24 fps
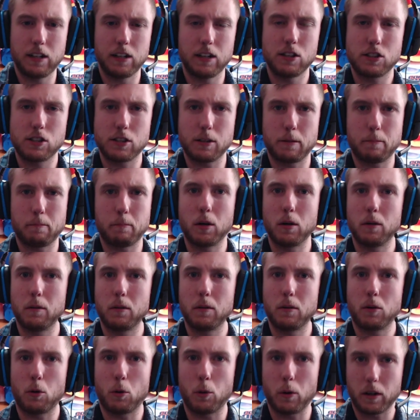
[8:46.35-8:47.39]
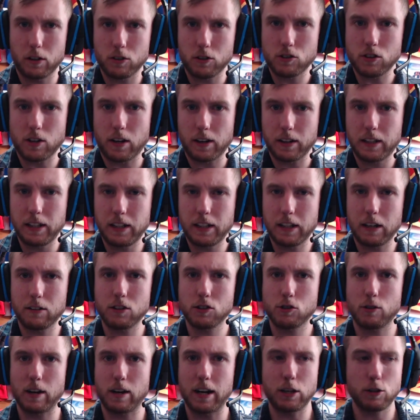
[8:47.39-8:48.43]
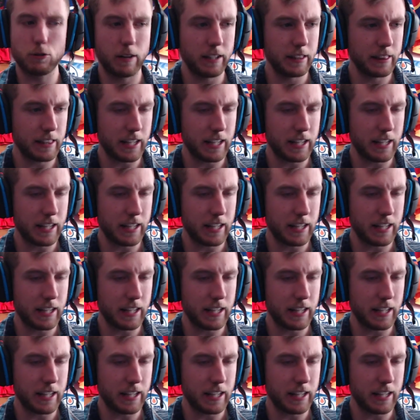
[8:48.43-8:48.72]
some Oilers hockey down the stretch, right?